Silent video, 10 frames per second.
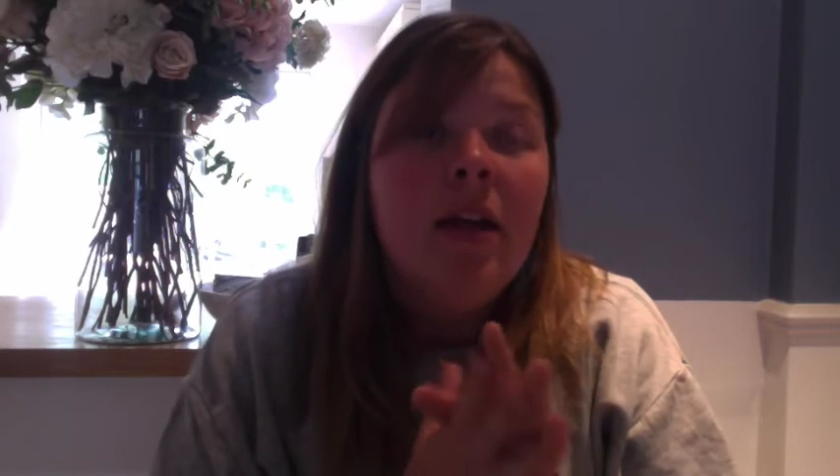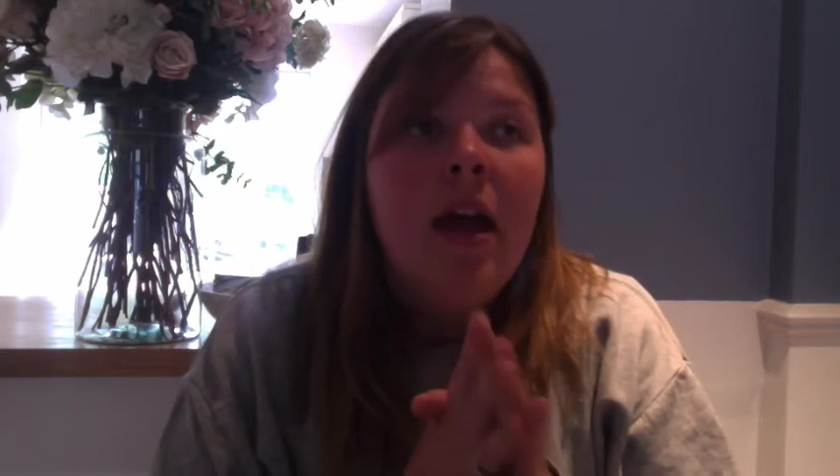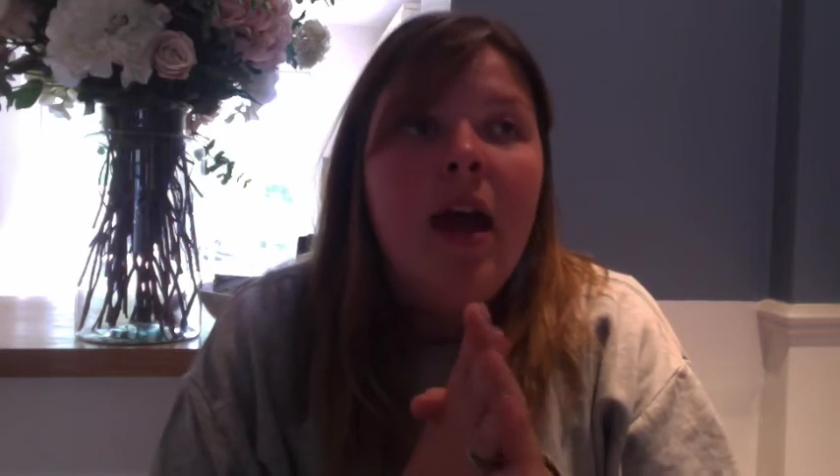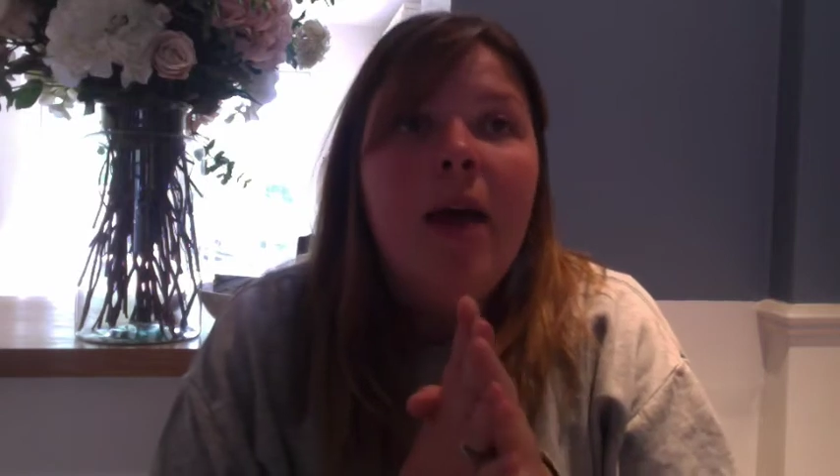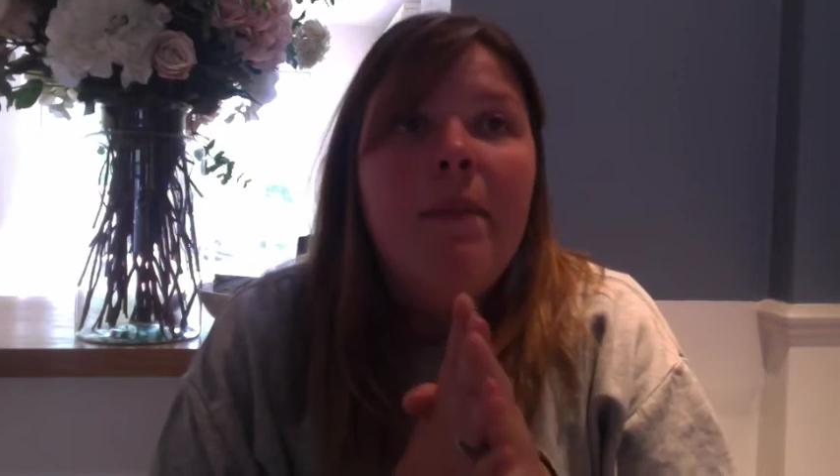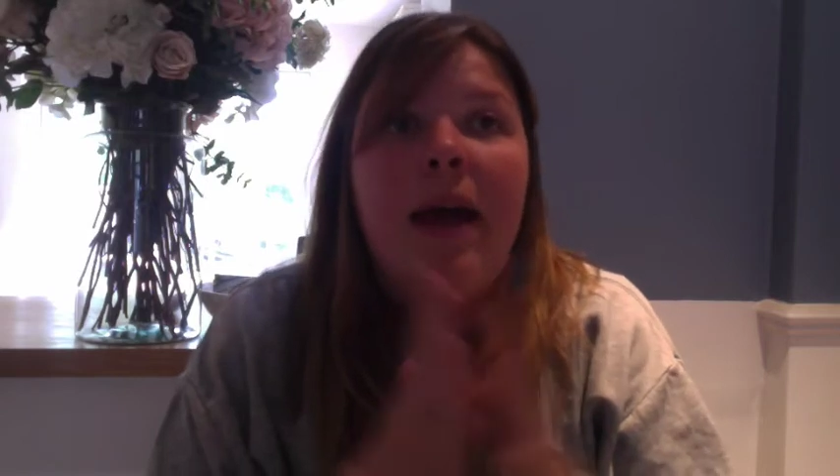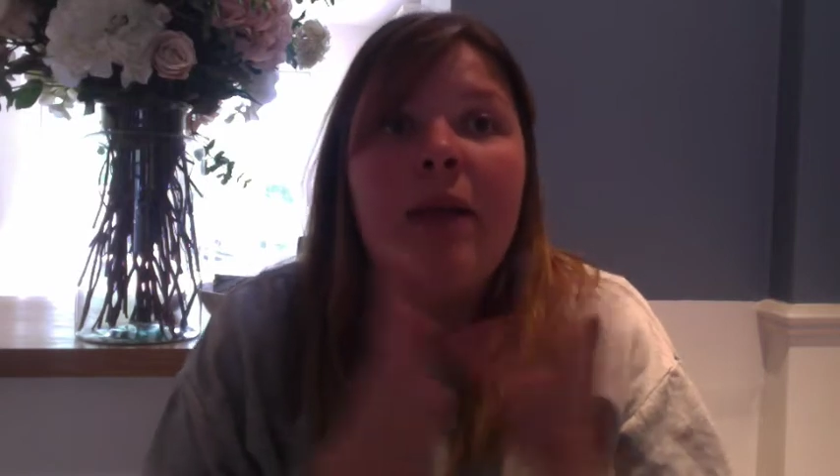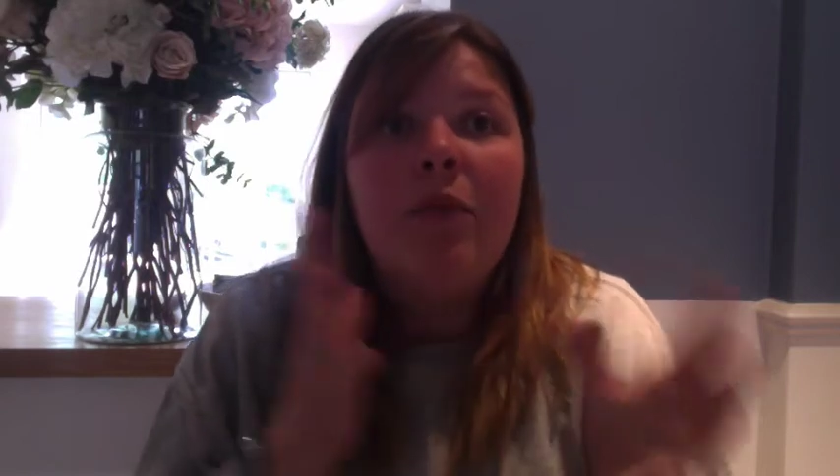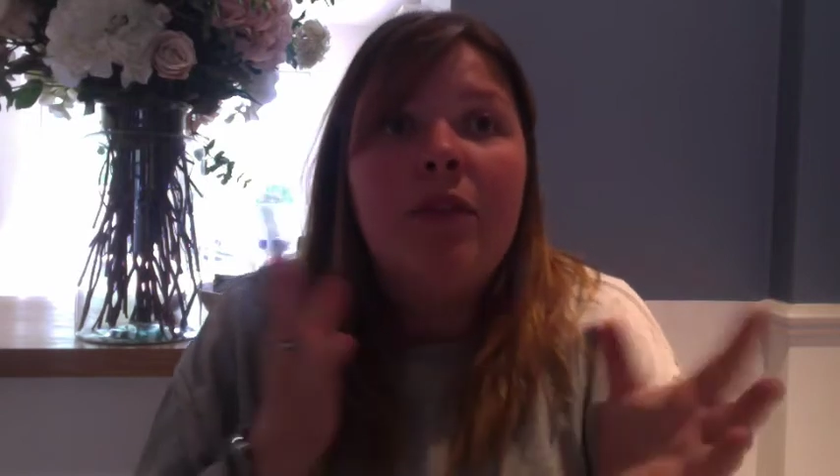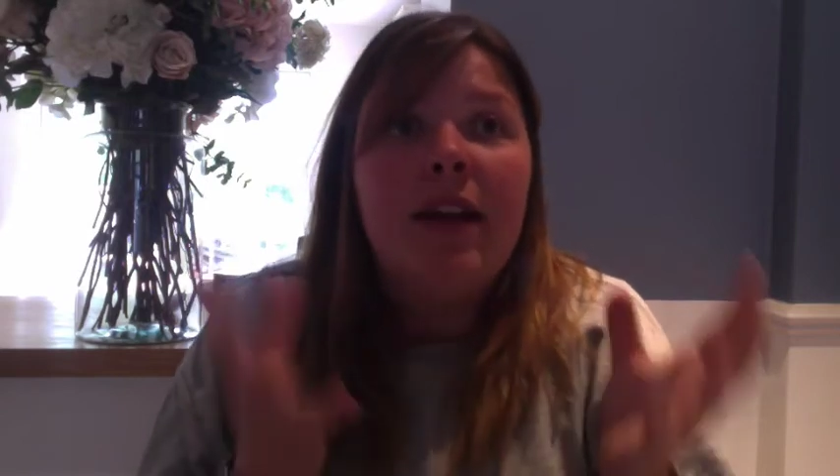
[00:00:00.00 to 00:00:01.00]

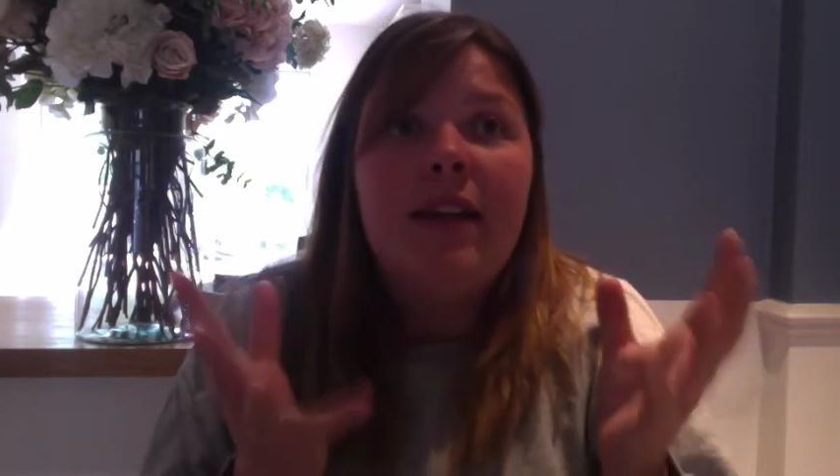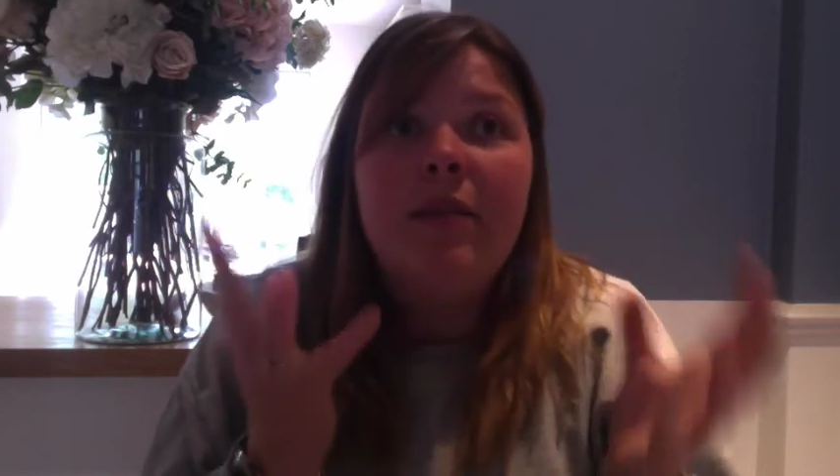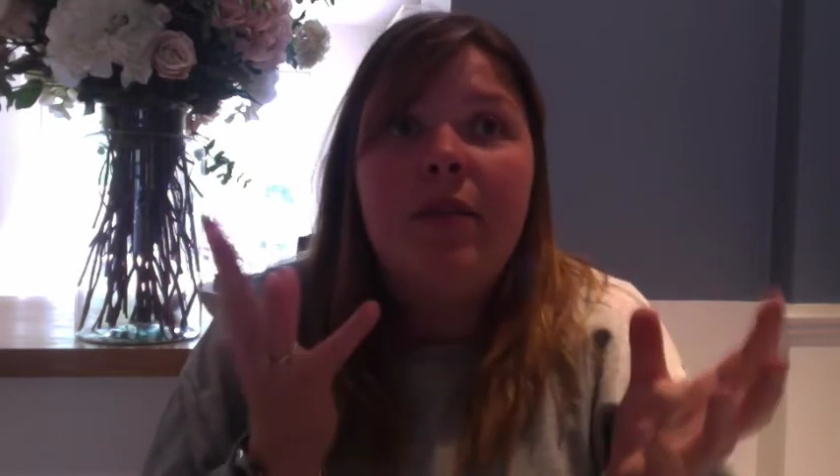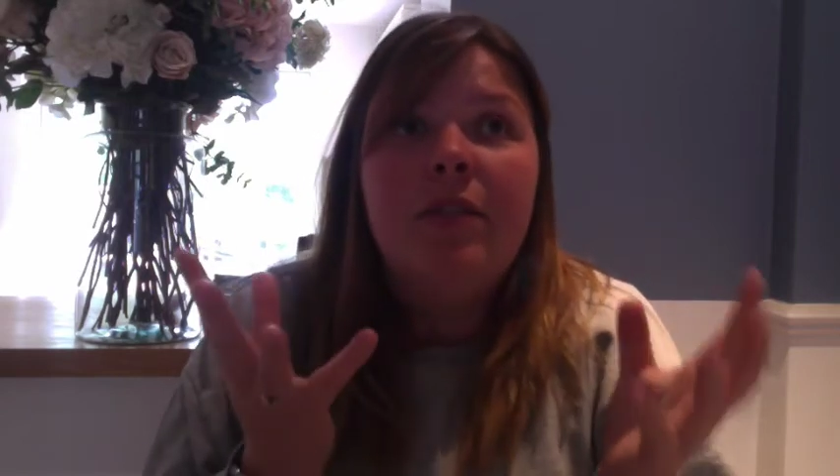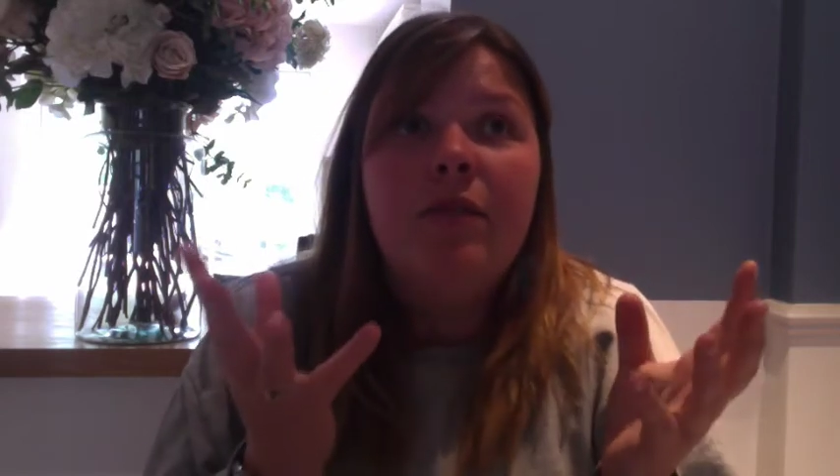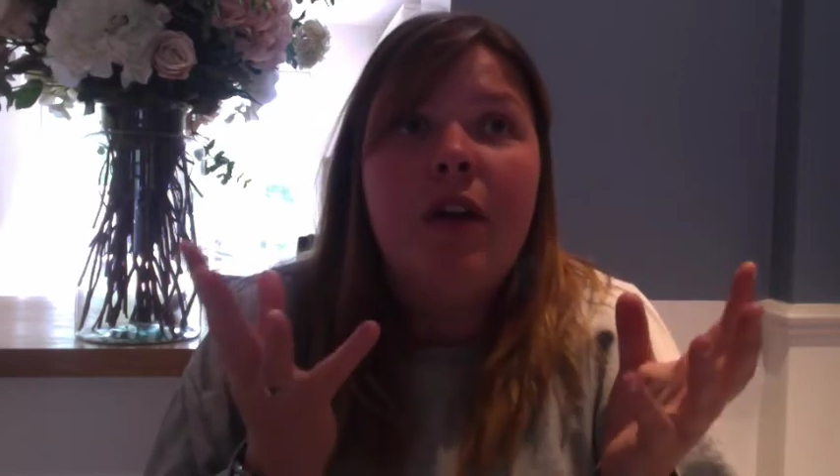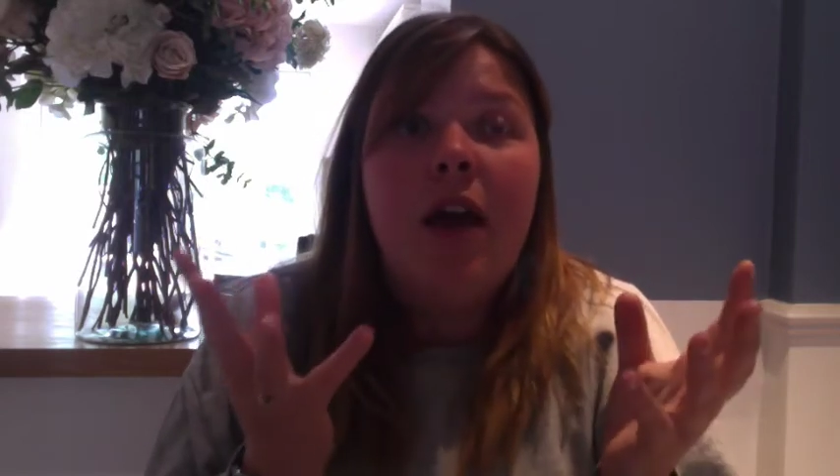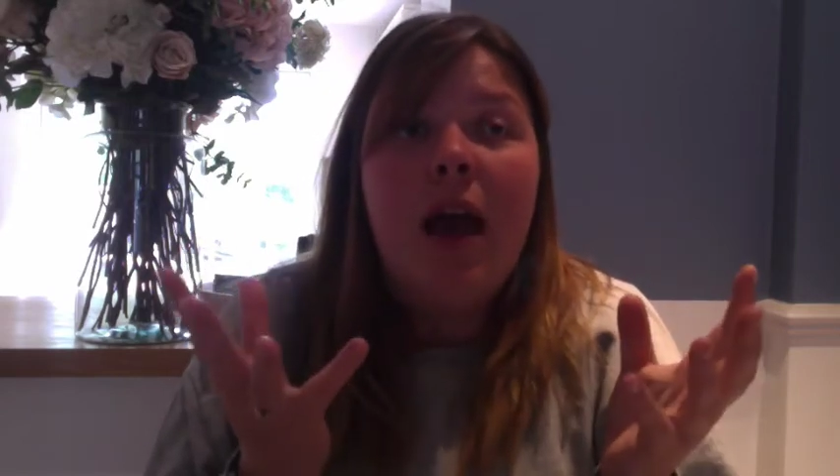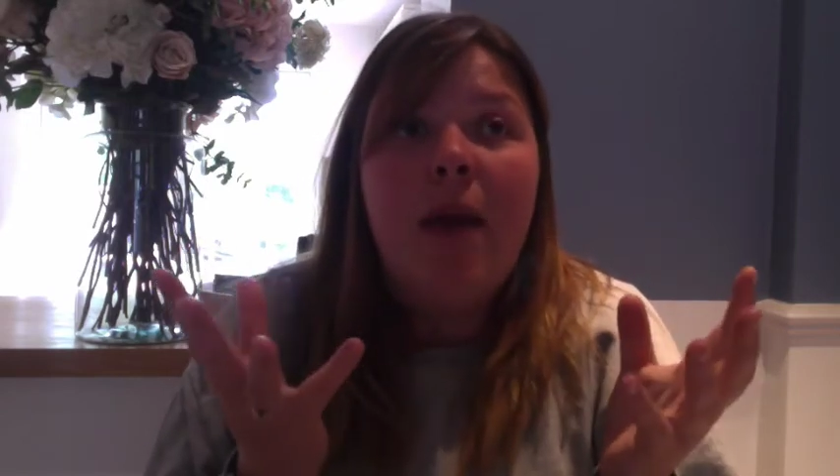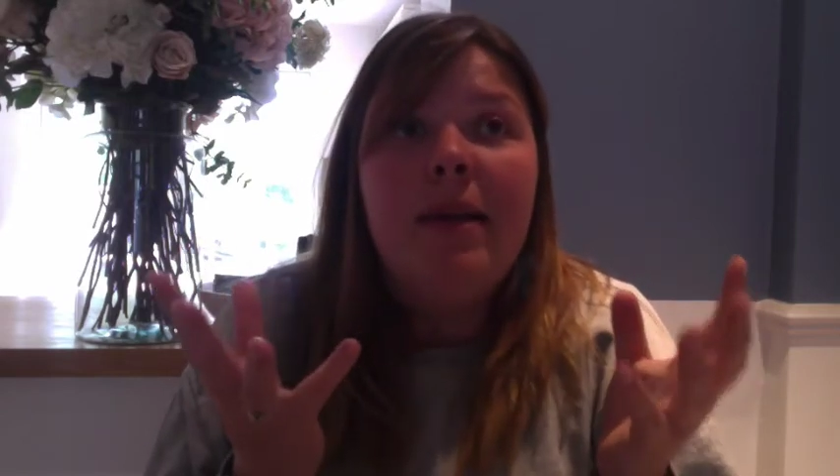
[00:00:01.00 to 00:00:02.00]
And with
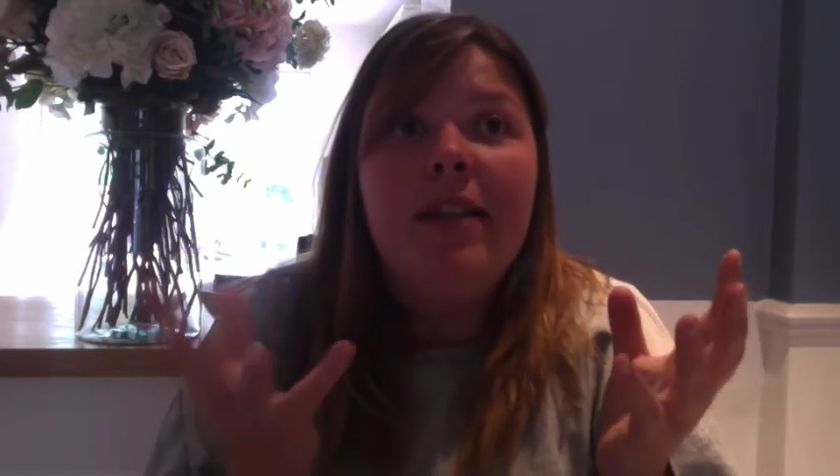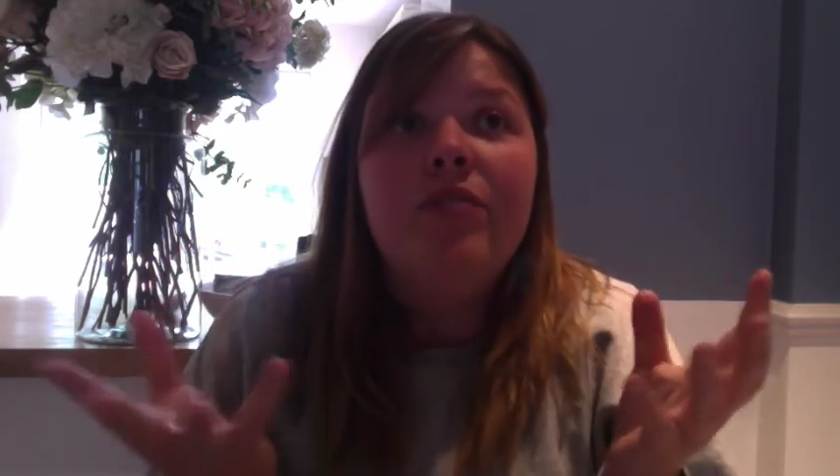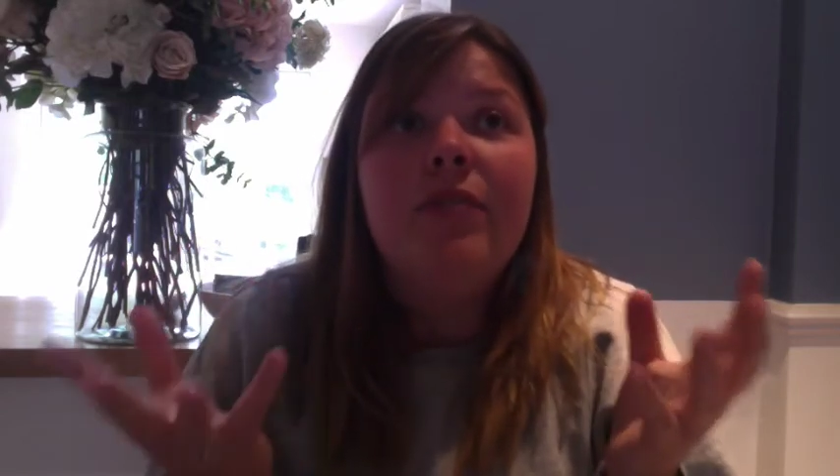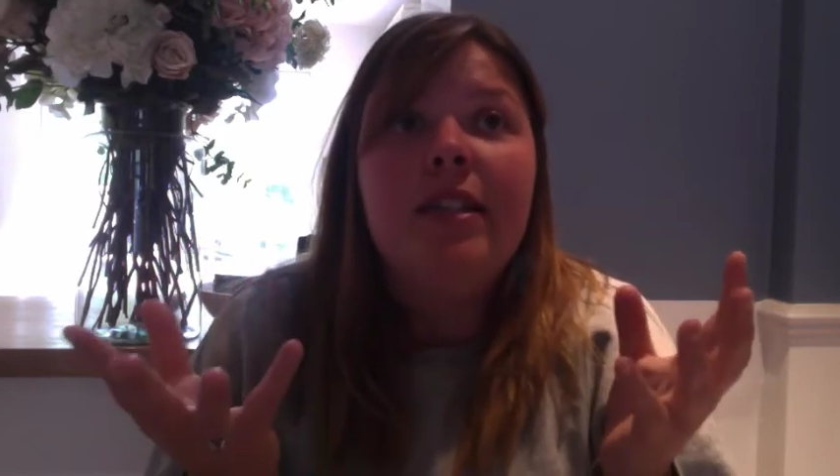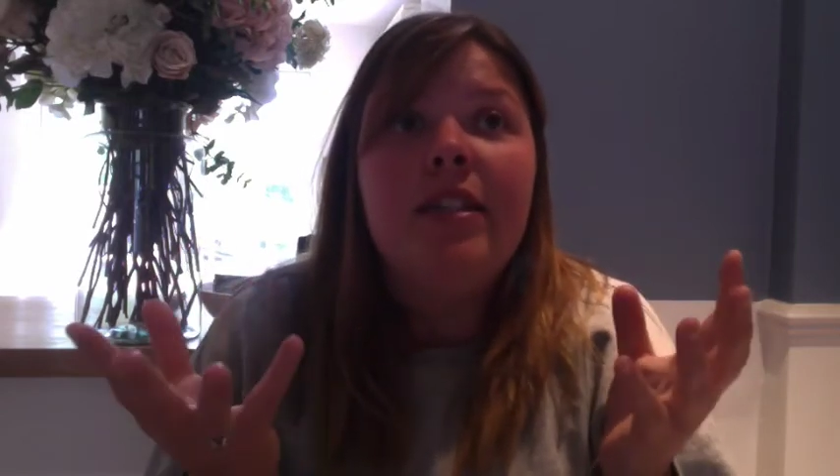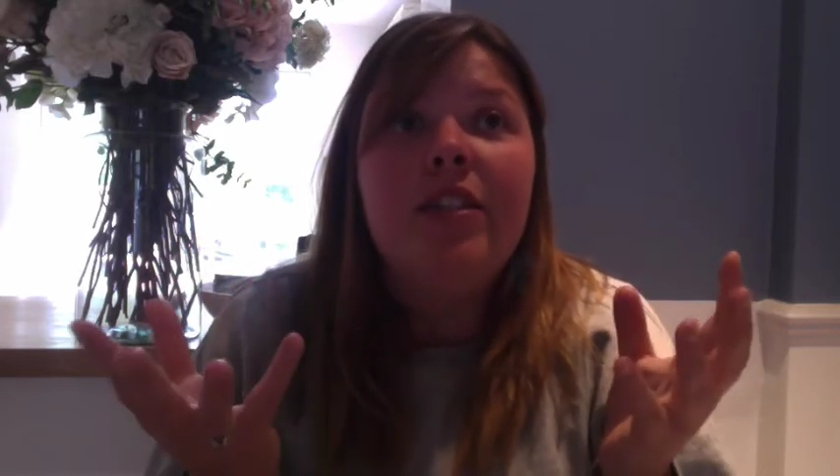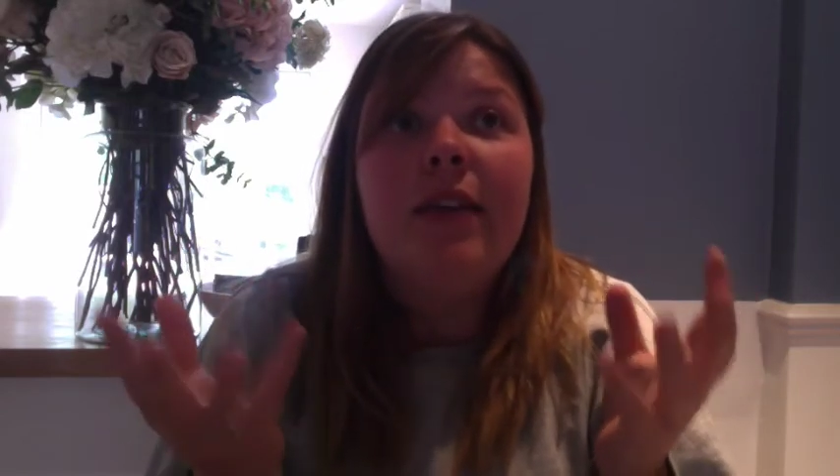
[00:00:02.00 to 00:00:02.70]
injuries,